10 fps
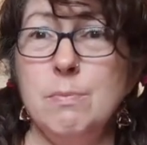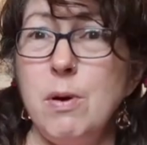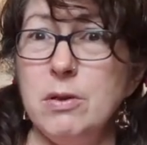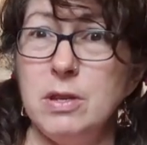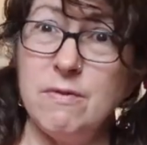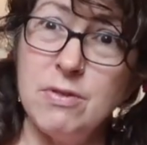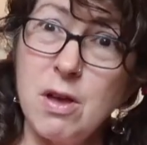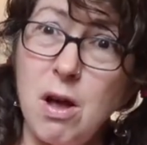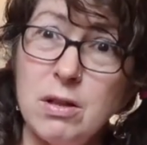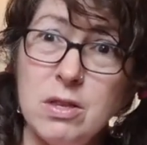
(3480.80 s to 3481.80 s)
send positive
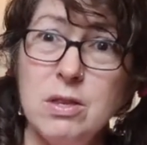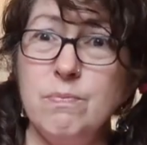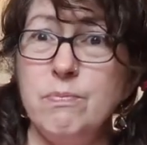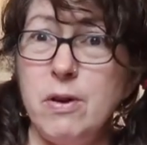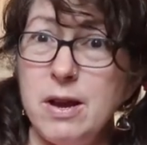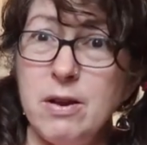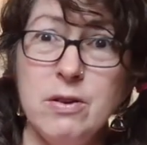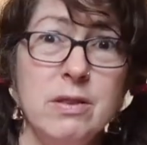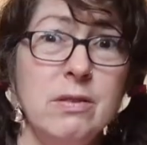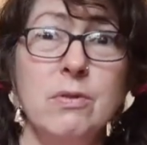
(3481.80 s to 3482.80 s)
thoughts,
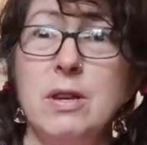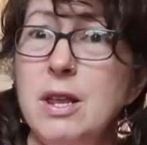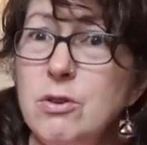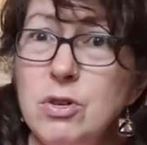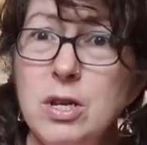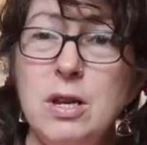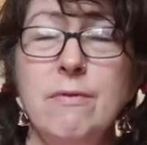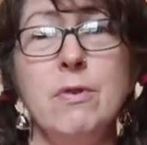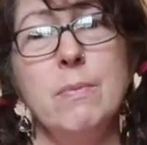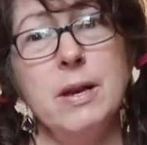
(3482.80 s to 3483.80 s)
prayers, good
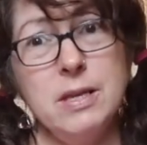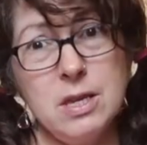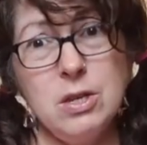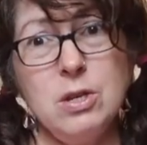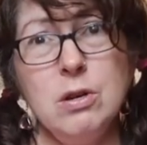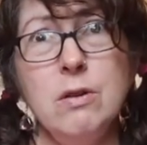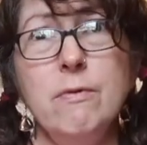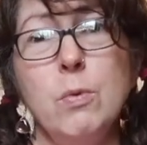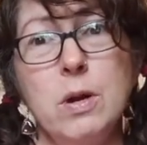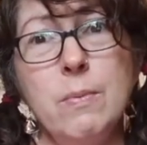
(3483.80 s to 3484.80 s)
energy for my
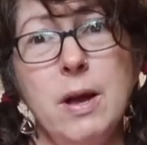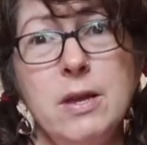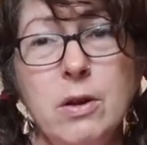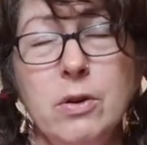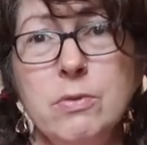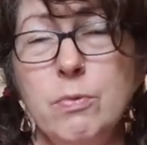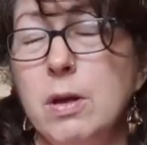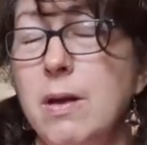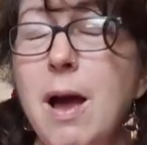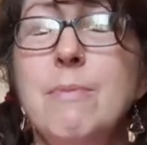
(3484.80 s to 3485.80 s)
sister, for one of my younger,
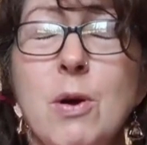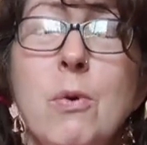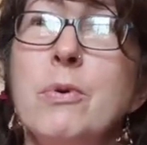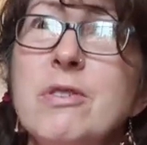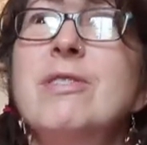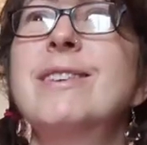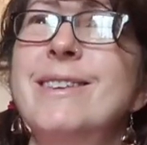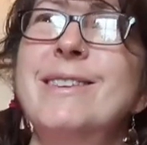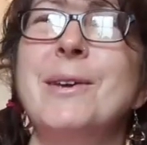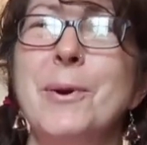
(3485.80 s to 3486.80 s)
well, I'm the
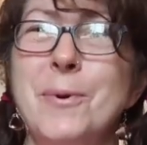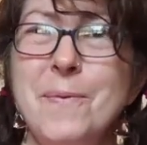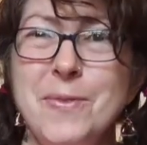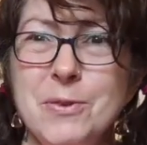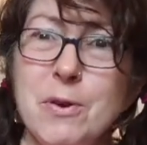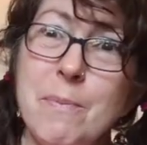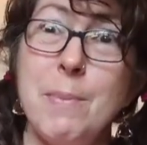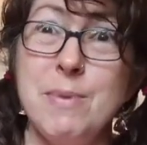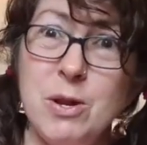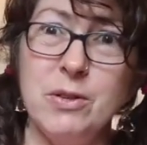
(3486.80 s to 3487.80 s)
oldest, so sort of
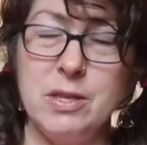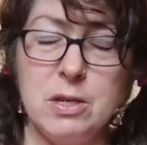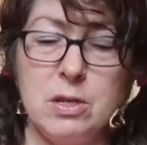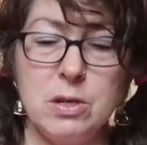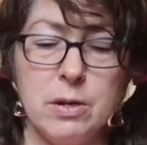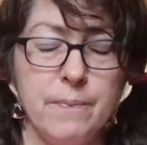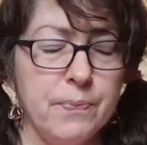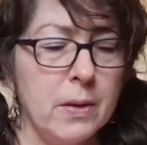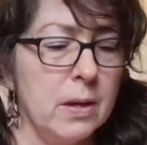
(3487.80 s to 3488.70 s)
my middle sister